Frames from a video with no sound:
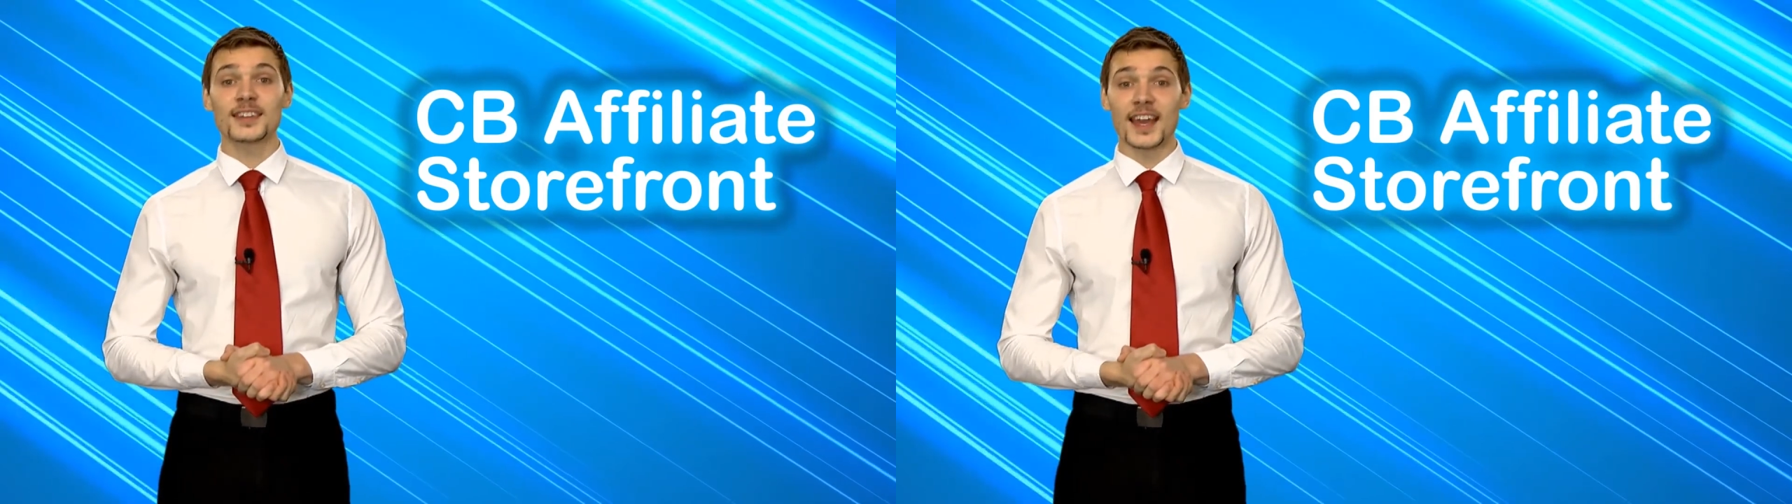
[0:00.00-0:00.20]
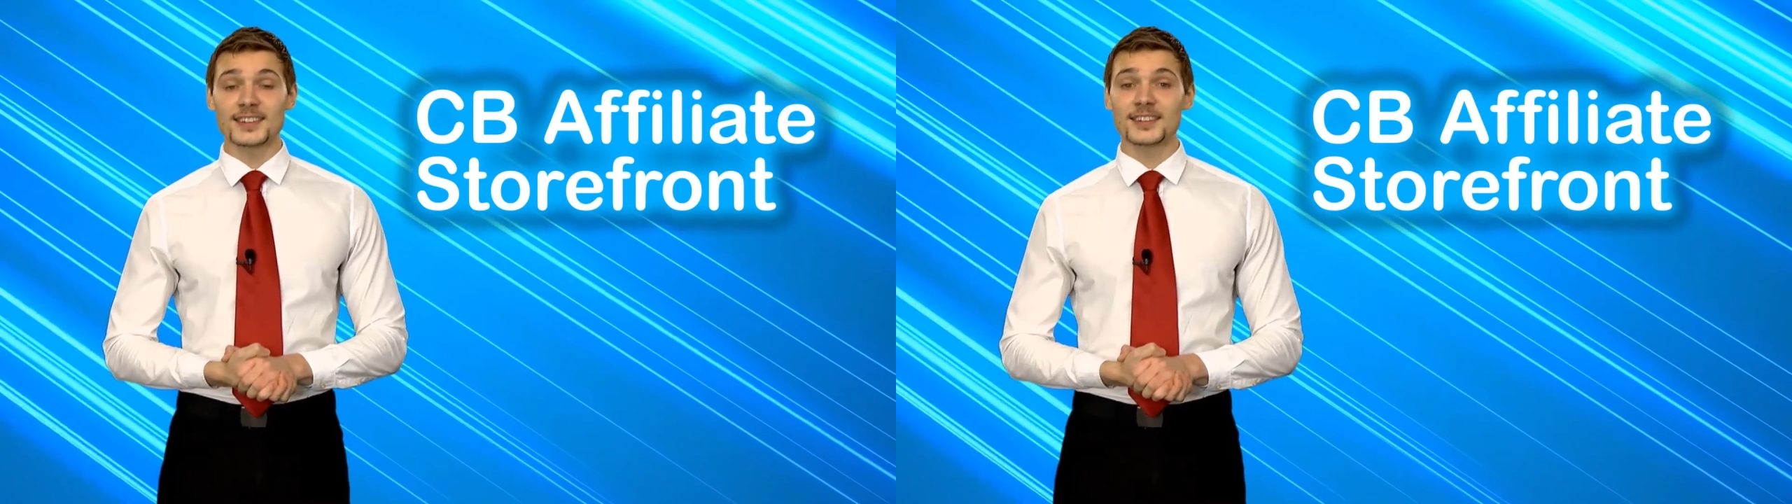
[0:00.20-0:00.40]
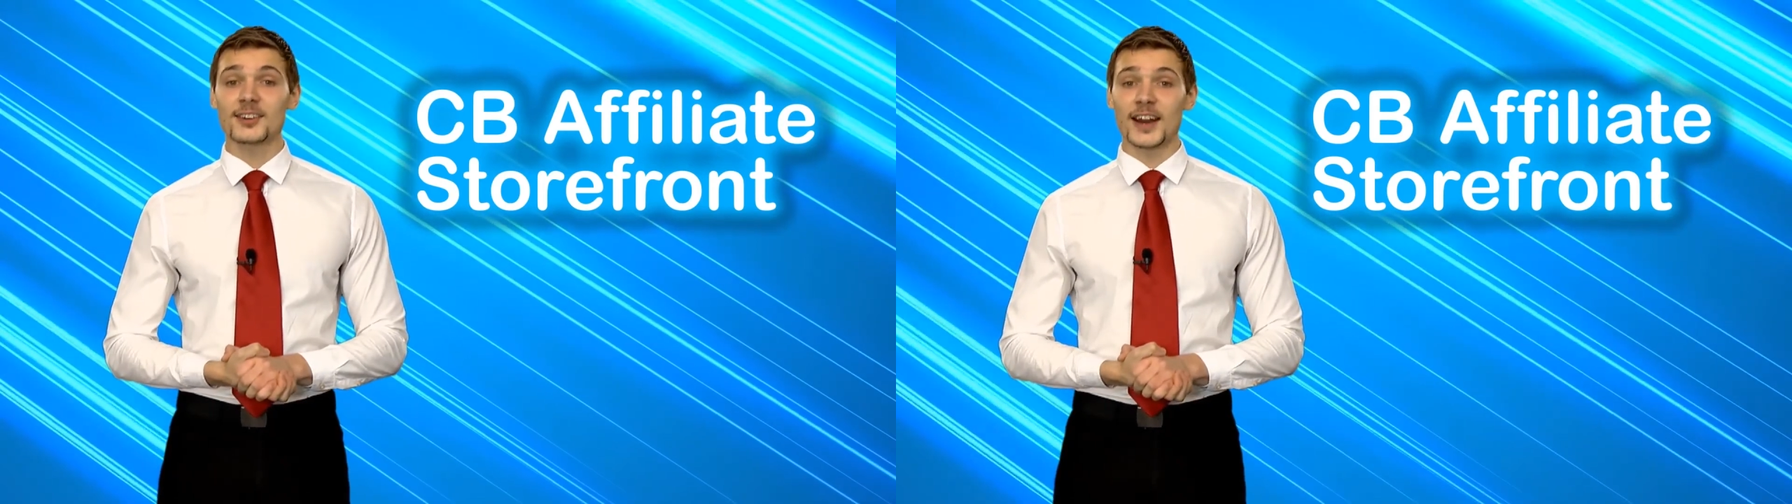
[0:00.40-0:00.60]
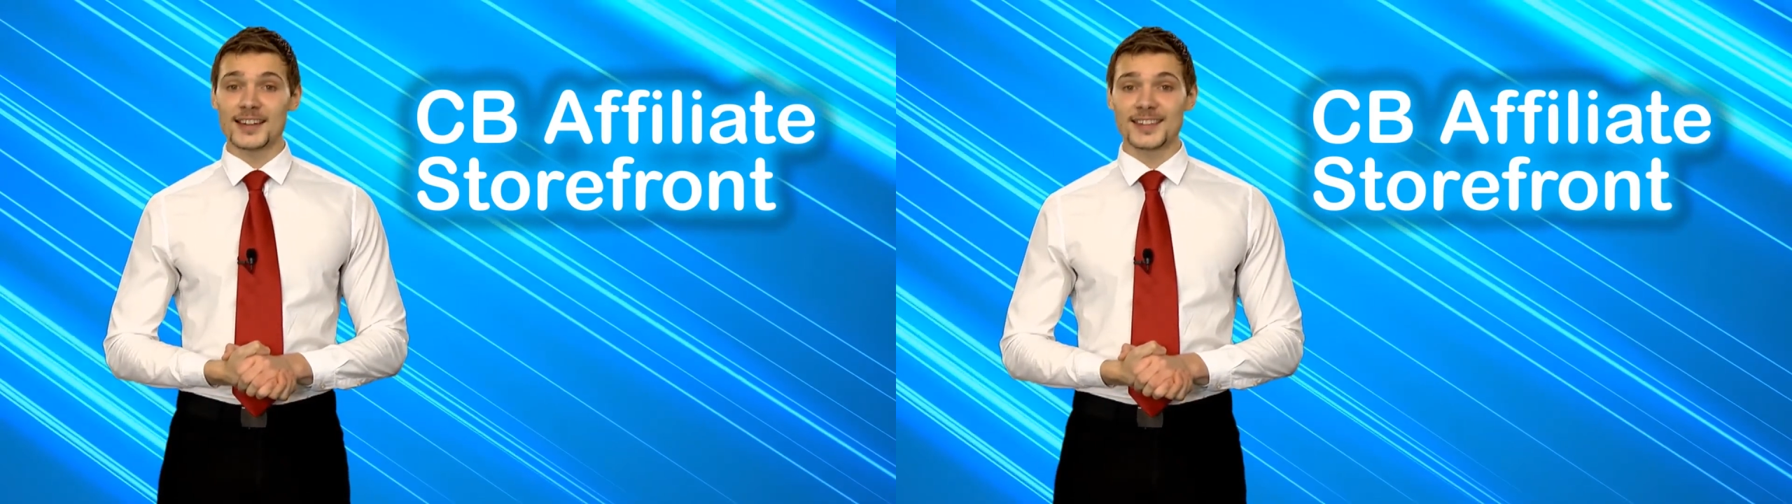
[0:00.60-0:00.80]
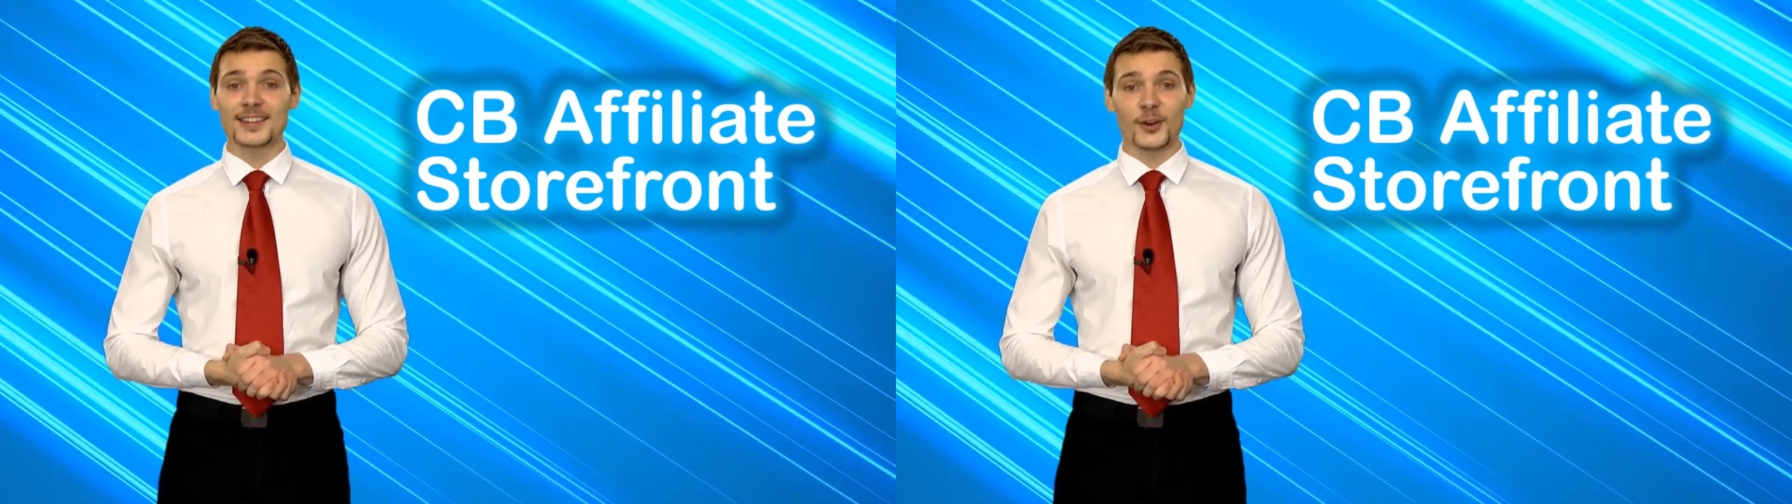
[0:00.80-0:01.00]
gets
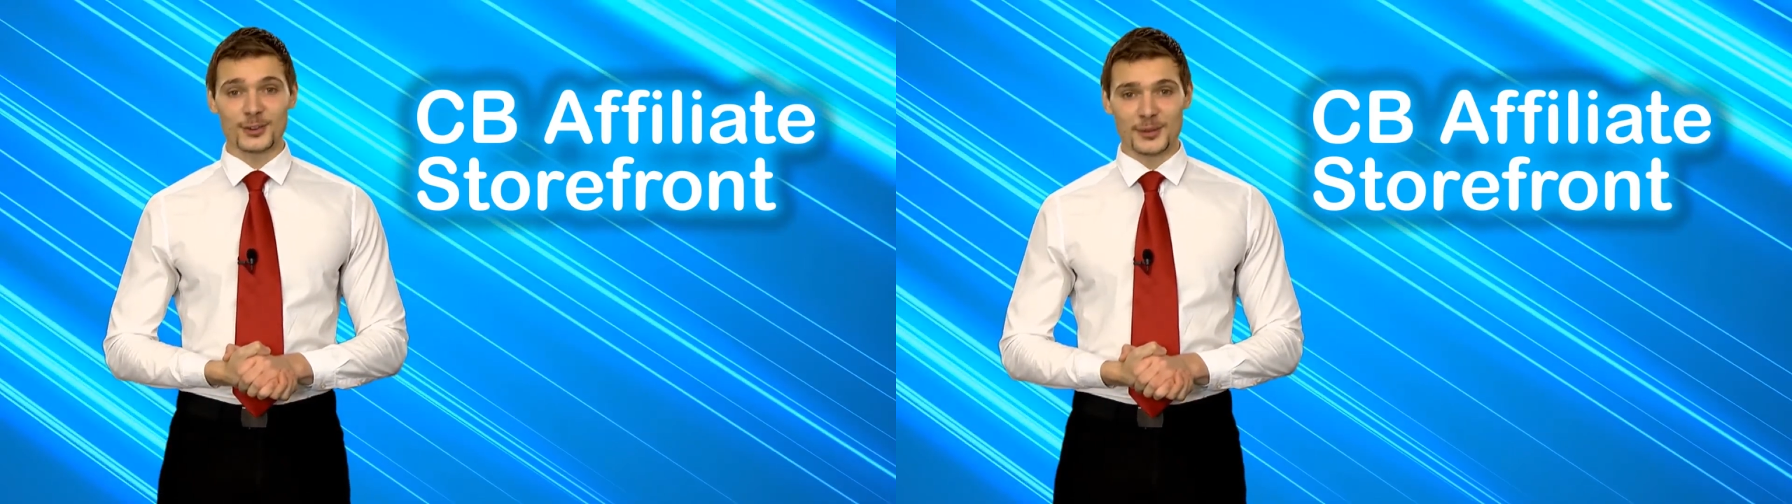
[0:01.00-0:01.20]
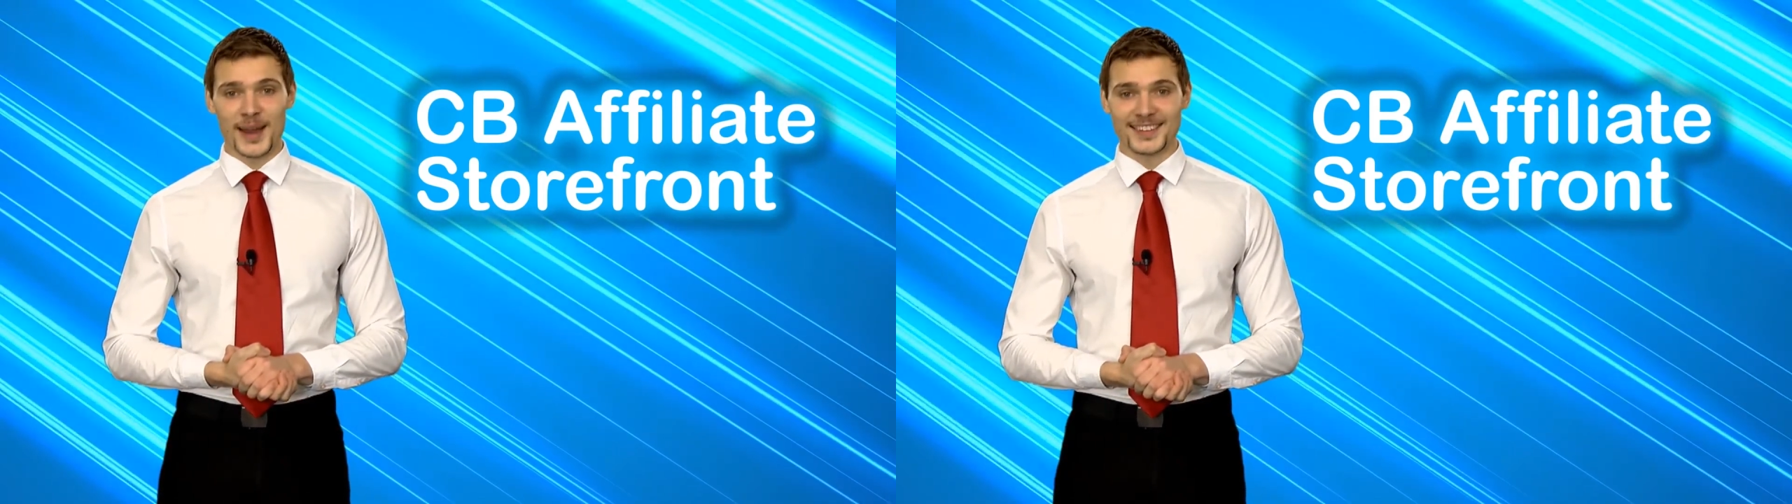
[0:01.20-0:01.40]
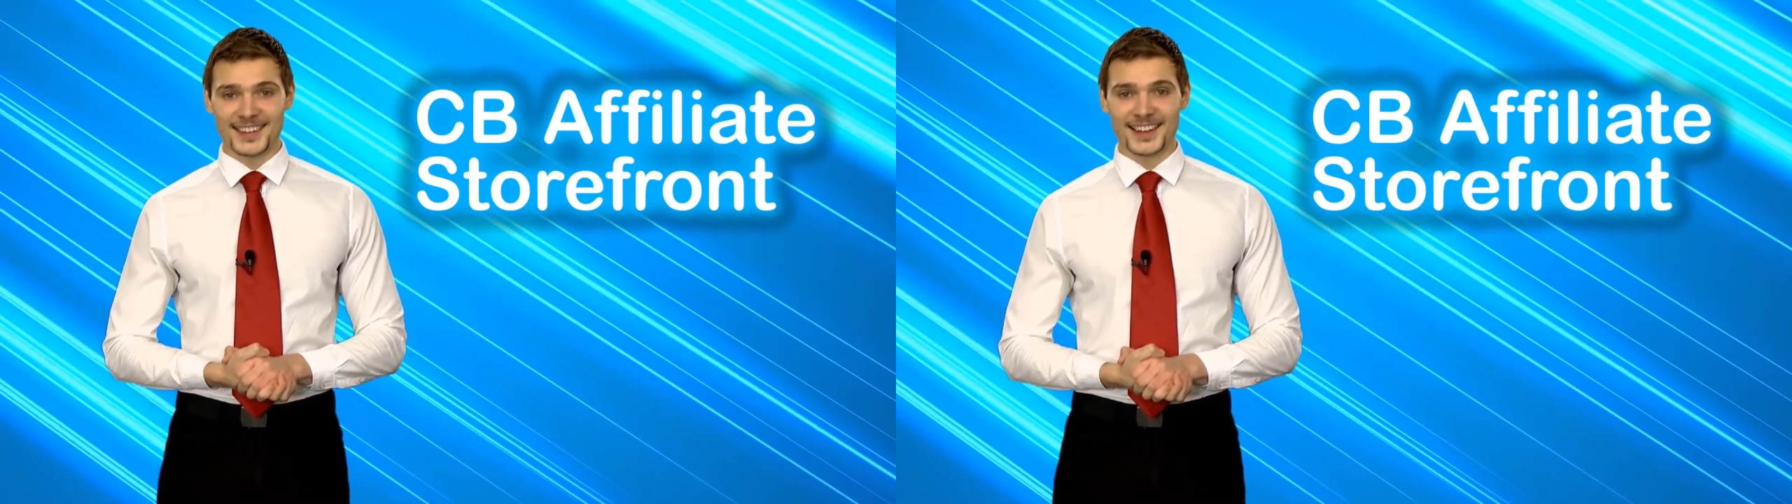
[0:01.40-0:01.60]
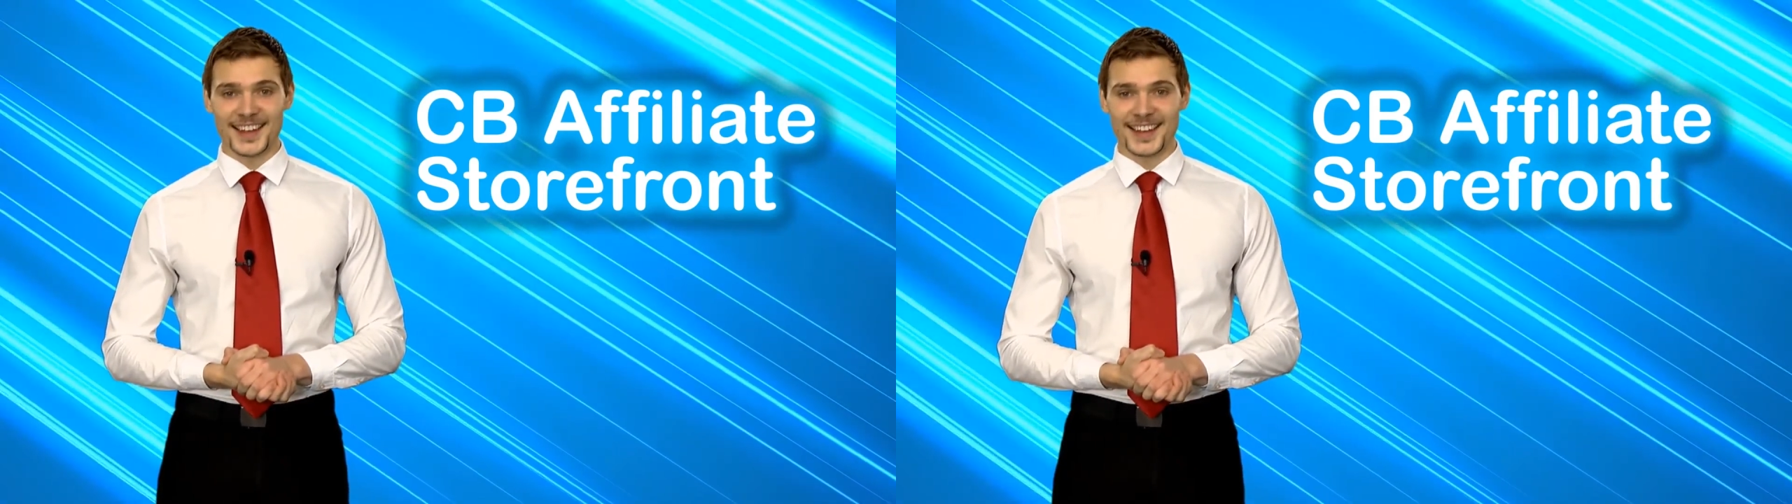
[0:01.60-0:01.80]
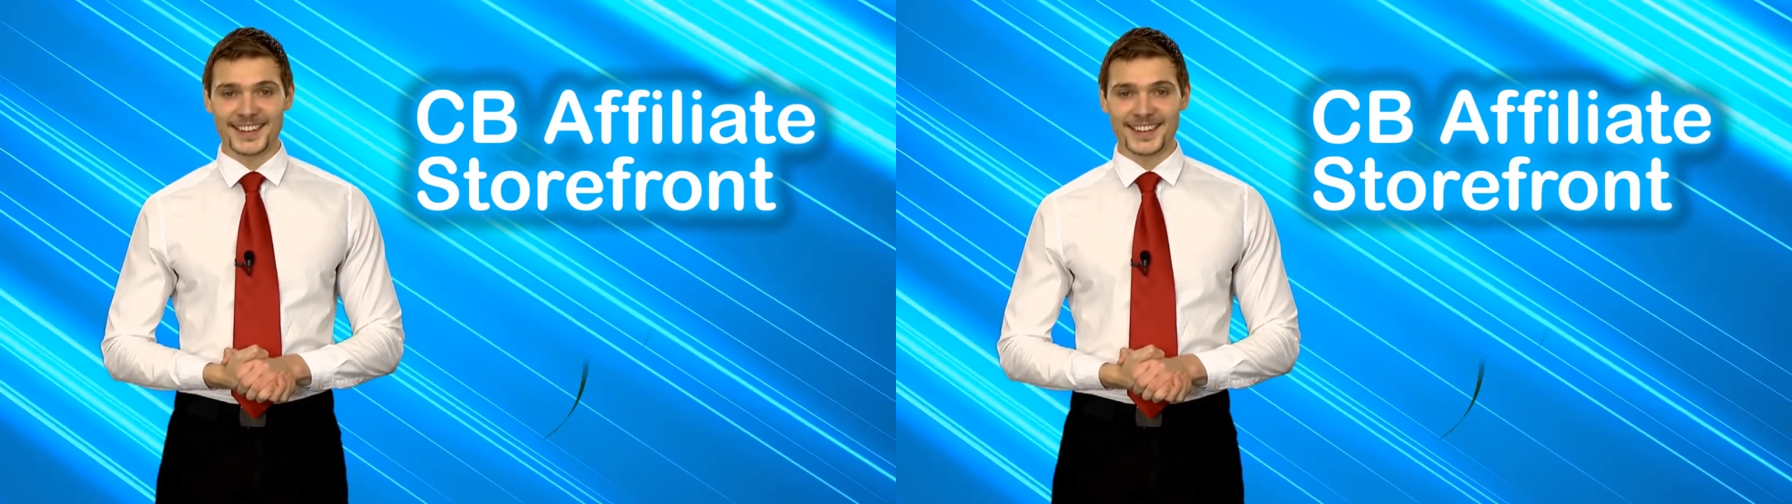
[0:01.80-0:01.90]
credited automatically.